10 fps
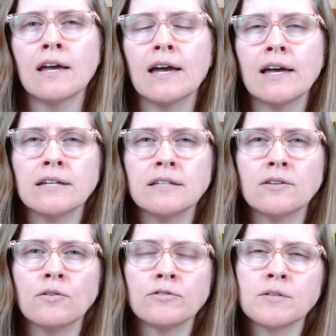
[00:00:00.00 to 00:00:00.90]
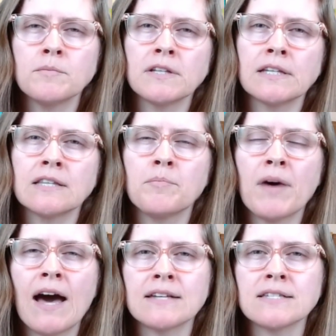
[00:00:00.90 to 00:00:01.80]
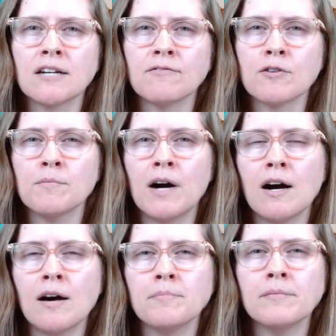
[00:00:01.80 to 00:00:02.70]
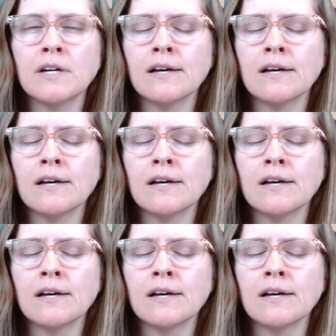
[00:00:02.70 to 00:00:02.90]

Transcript: and ultimately the passing of her mom.